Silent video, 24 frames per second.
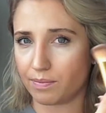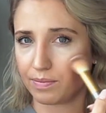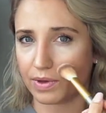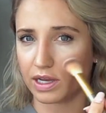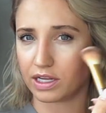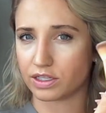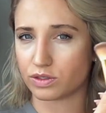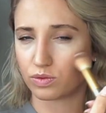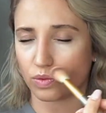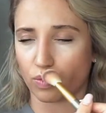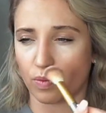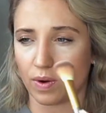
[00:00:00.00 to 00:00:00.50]

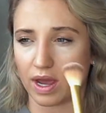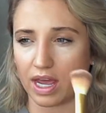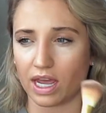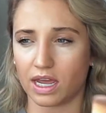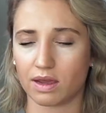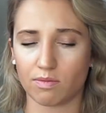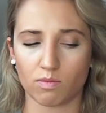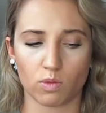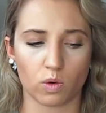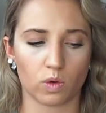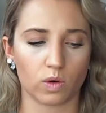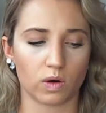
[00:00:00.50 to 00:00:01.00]
It's
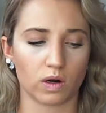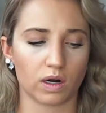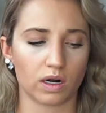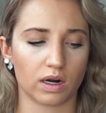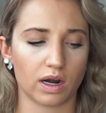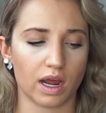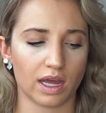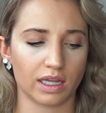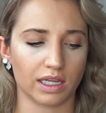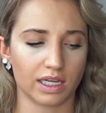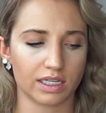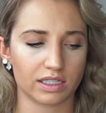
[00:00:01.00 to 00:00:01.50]
way
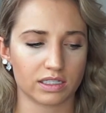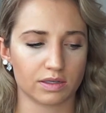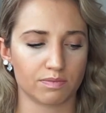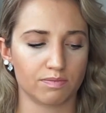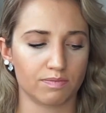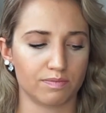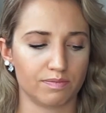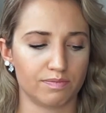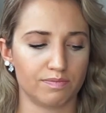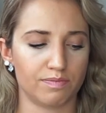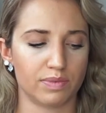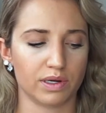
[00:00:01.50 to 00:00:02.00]
more, I like to
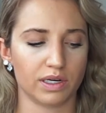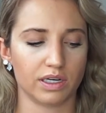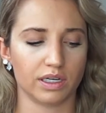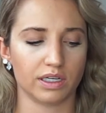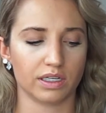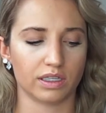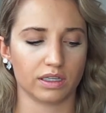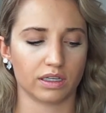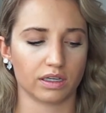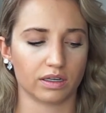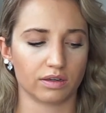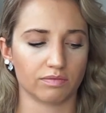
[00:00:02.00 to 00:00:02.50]
put it
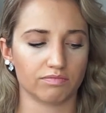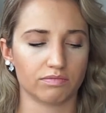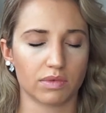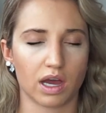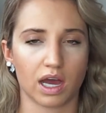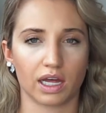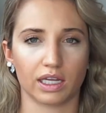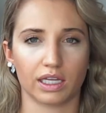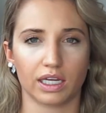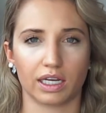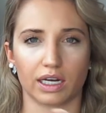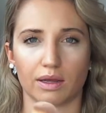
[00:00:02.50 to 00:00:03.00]
in the
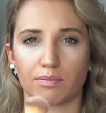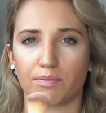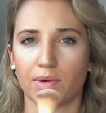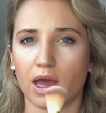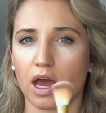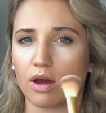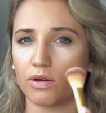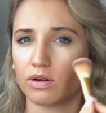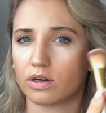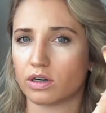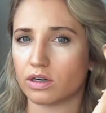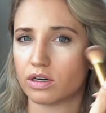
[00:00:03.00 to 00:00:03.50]
highlighting
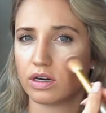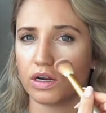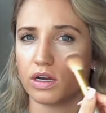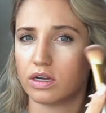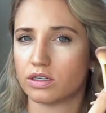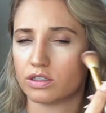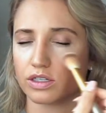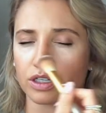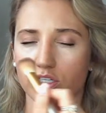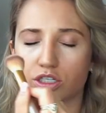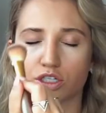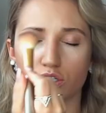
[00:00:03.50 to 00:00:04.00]
powder,
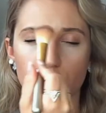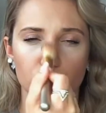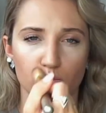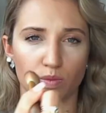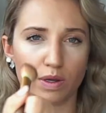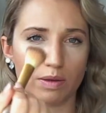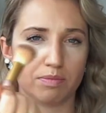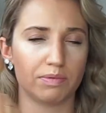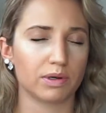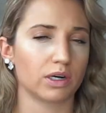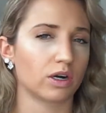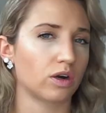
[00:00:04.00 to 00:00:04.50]
just
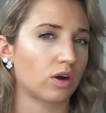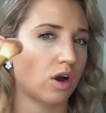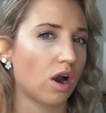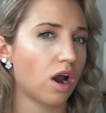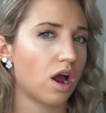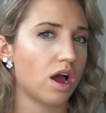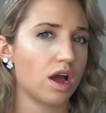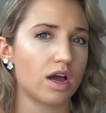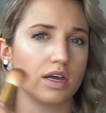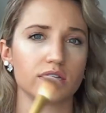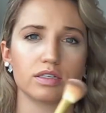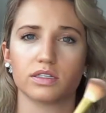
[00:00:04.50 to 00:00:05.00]
sweep it
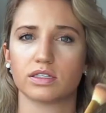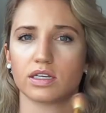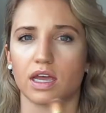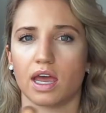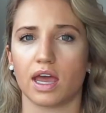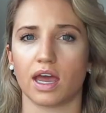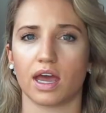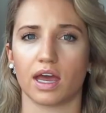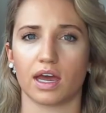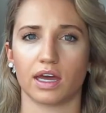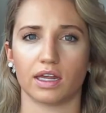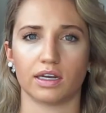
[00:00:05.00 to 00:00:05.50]
across,
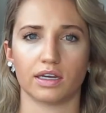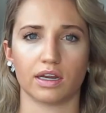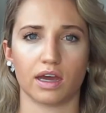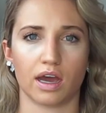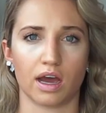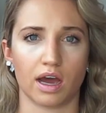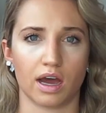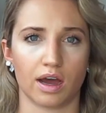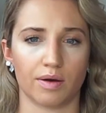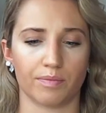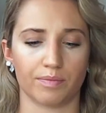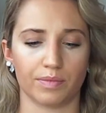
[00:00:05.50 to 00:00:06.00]
and
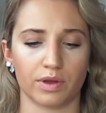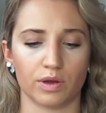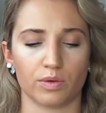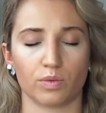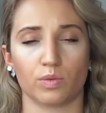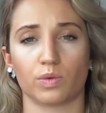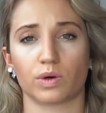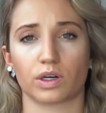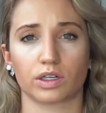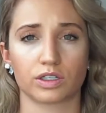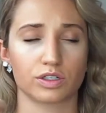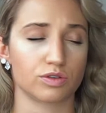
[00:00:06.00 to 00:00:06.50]
it
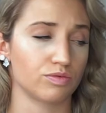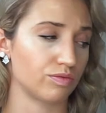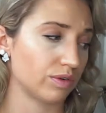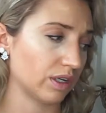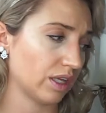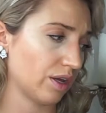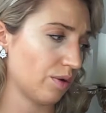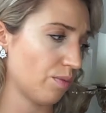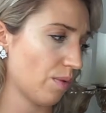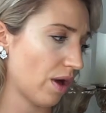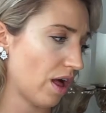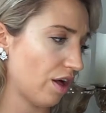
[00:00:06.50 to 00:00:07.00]
works
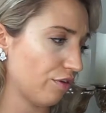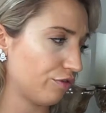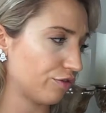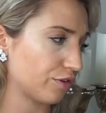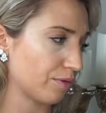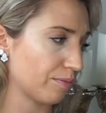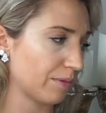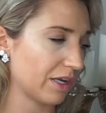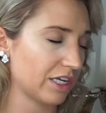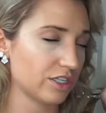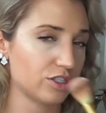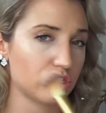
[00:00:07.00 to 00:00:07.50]
really well
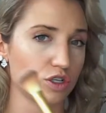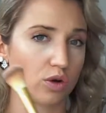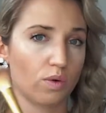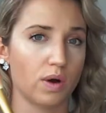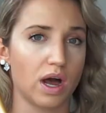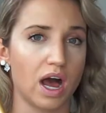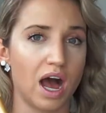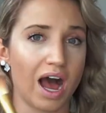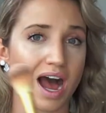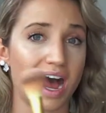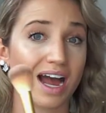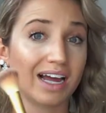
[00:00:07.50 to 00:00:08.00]
for me. So a
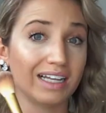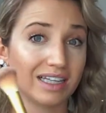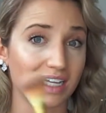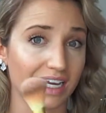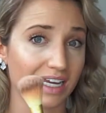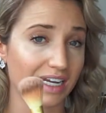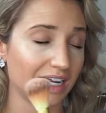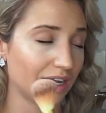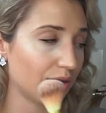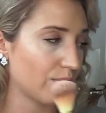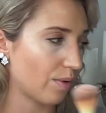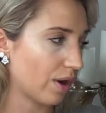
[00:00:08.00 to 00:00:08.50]

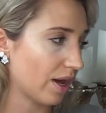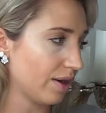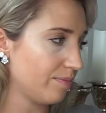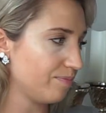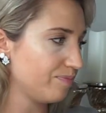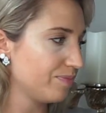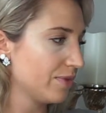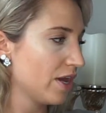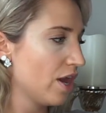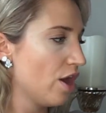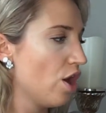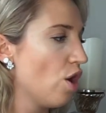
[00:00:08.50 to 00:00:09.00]
highlighting one.
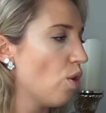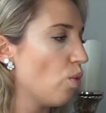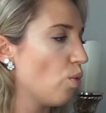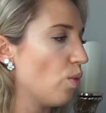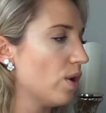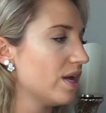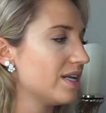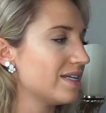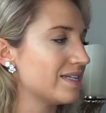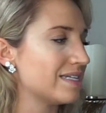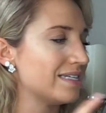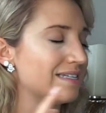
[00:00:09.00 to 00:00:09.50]

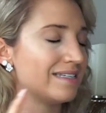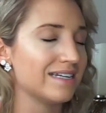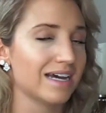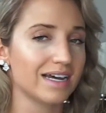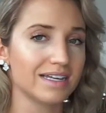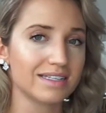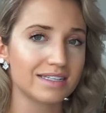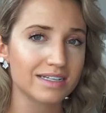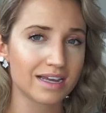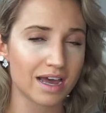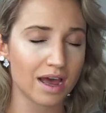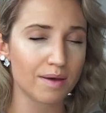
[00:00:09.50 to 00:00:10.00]
What
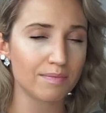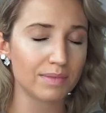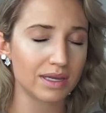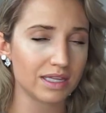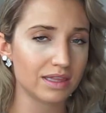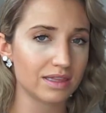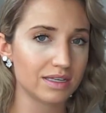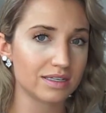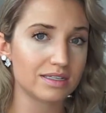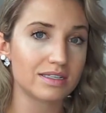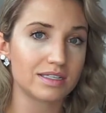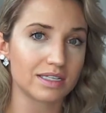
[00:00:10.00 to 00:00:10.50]
does come
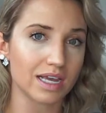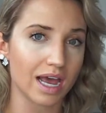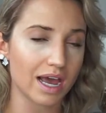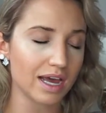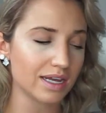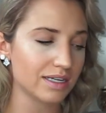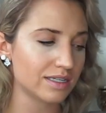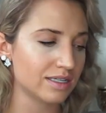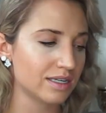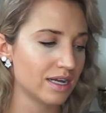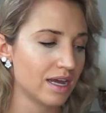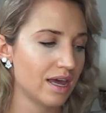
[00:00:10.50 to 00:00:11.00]
in the
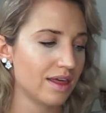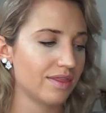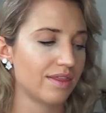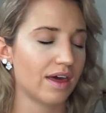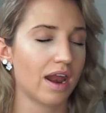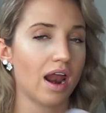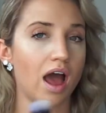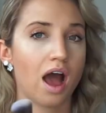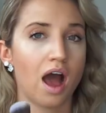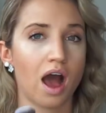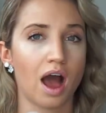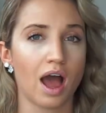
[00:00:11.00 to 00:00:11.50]
set
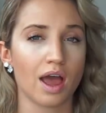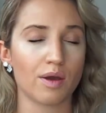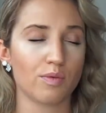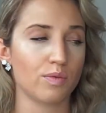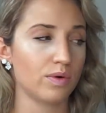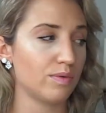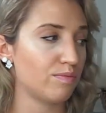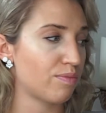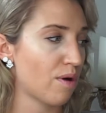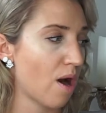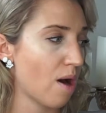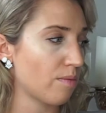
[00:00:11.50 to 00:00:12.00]
that I
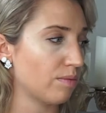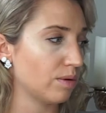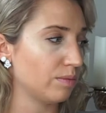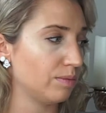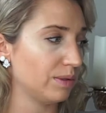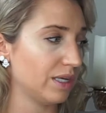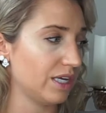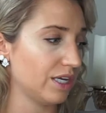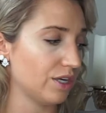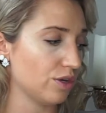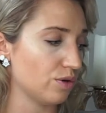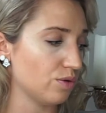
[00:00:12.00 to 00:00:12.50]
would
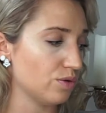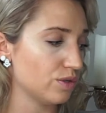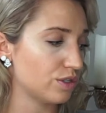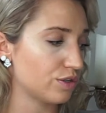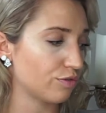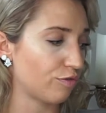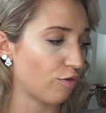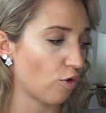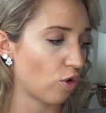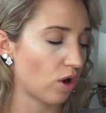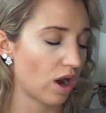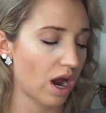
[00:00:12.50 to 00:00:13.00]
probably use
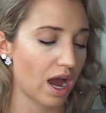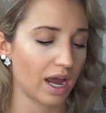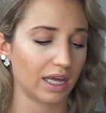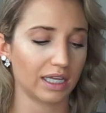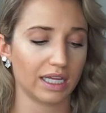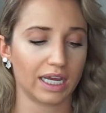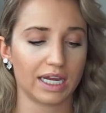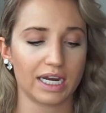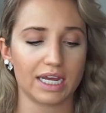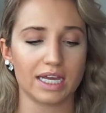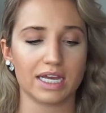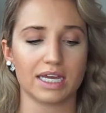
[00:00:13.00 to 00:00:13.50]
for
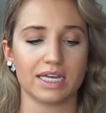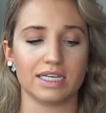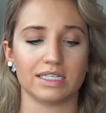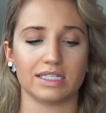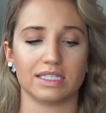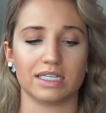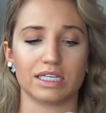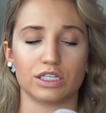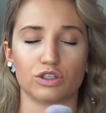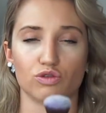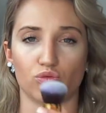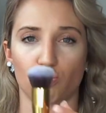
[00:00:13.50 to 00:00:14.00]
highlighting is
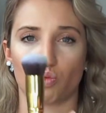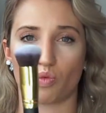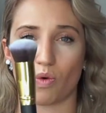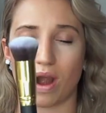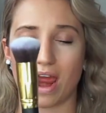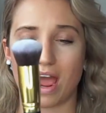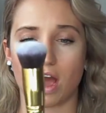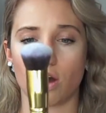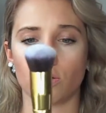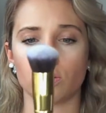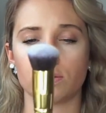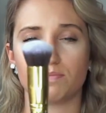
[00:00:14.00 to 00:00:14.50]
this
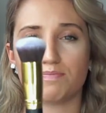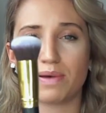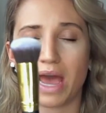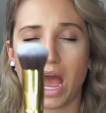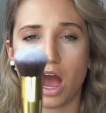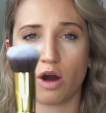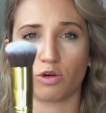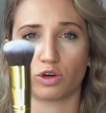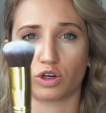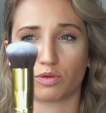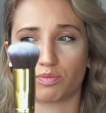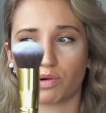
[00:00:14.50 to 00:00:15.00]
round
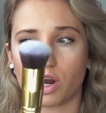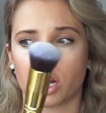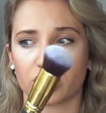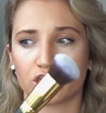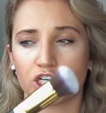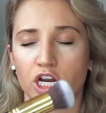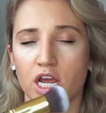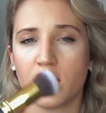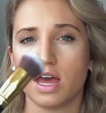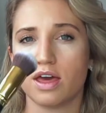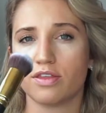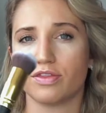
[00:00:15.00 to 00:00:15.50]
powder brush.